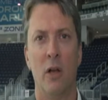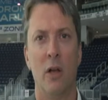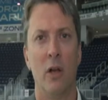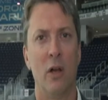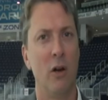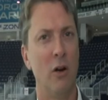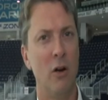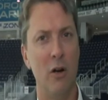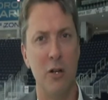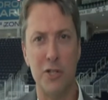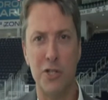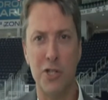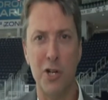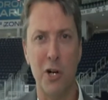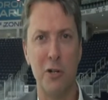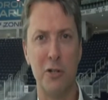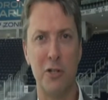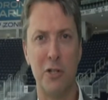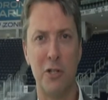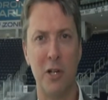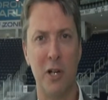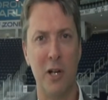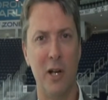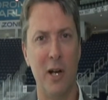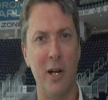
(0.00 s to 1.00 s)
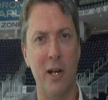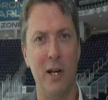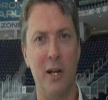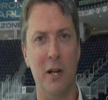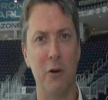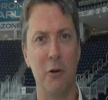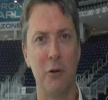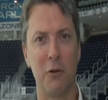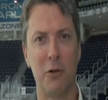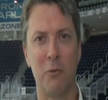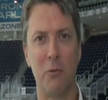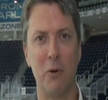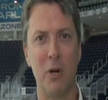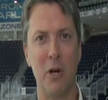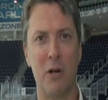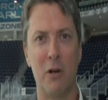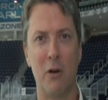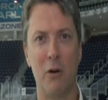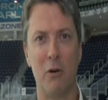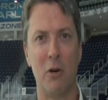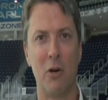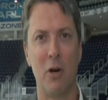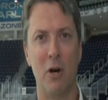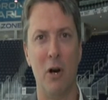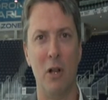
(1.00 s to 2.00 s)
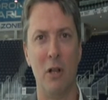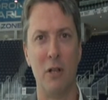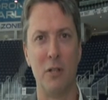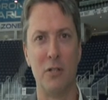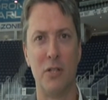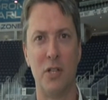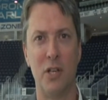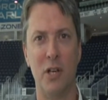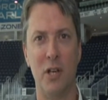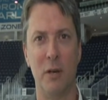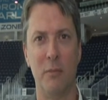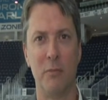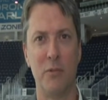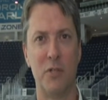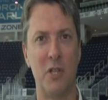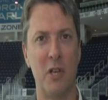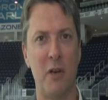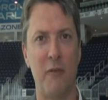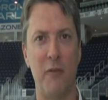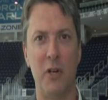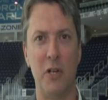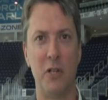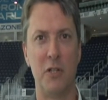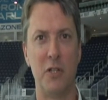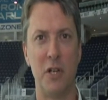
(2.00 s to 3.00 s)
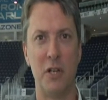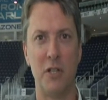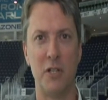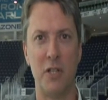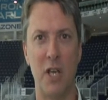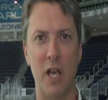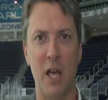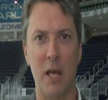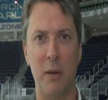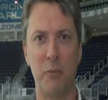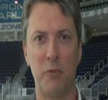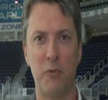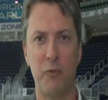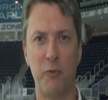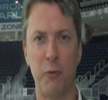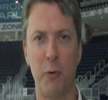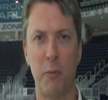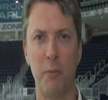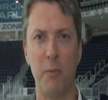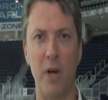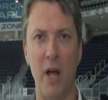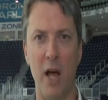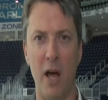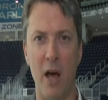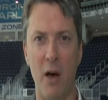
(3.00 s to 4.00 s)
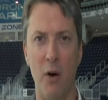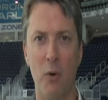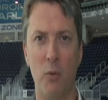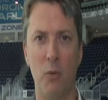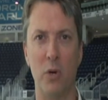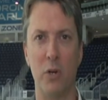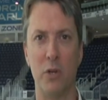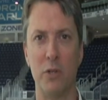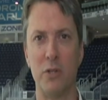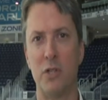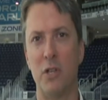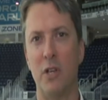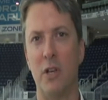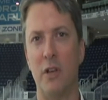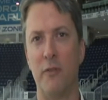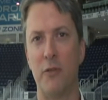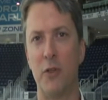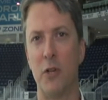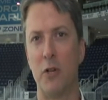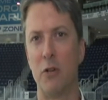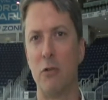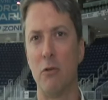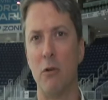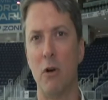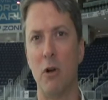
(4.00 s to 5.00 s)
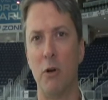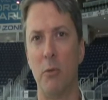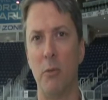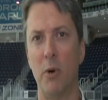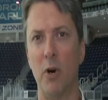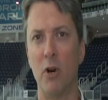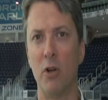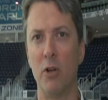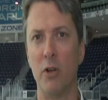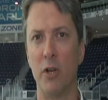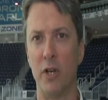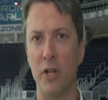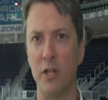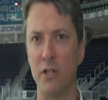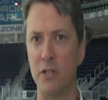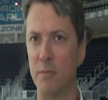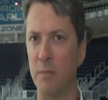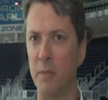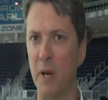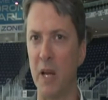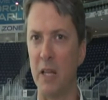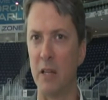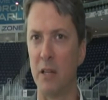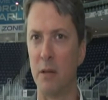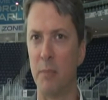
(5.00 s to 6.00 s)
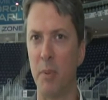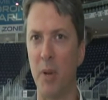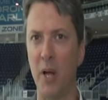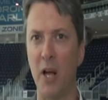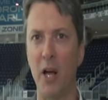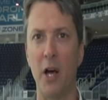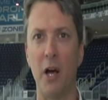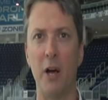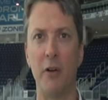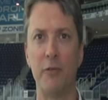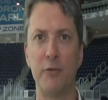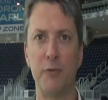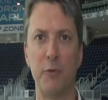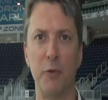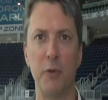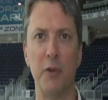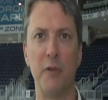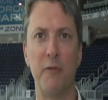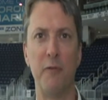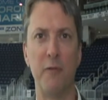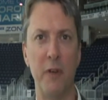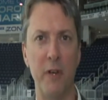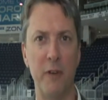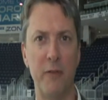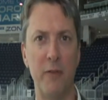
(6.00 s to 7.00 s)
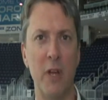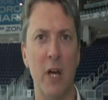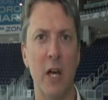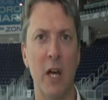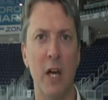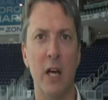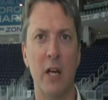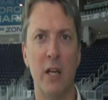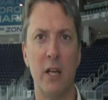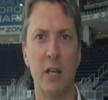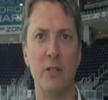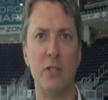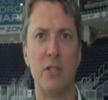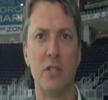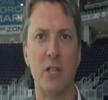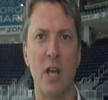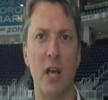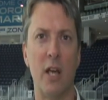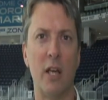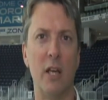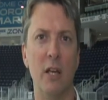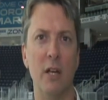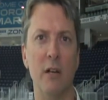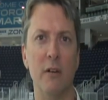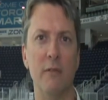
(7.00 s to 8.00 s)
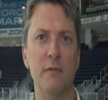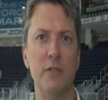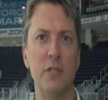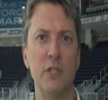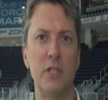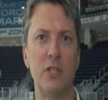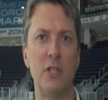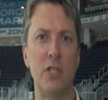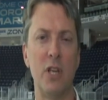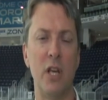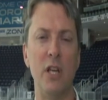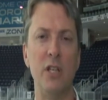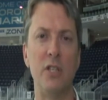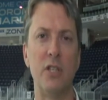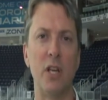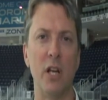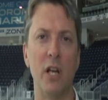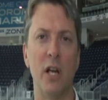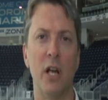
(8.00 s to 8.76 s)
It all starts tonight here at the Rico Coliseum. 76 games from now, we'll see if the Toronto Marlies make the playoffs for the fifth consecutive season.